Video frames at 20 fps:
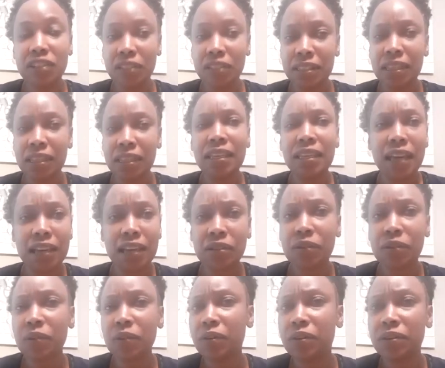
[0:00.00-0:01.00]
She said,
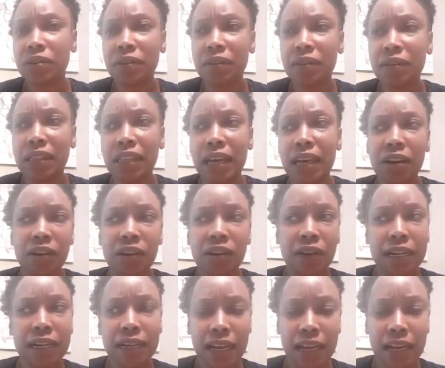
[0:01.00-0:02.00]
yes, Lord, on that
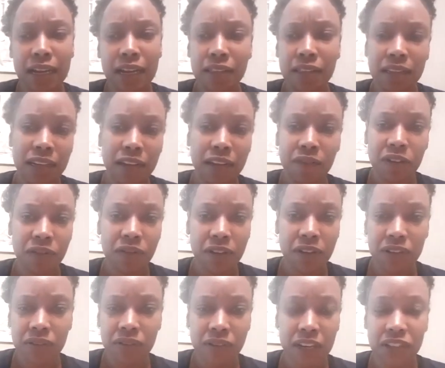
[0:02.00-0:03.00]
great day, the day of the
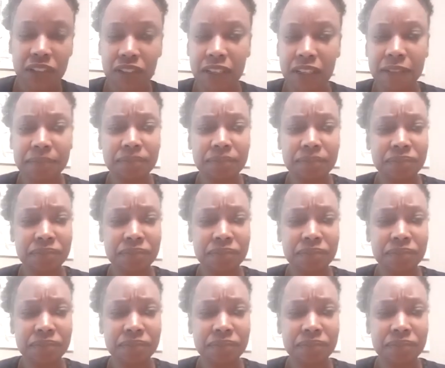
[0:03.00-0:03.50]
resurrection.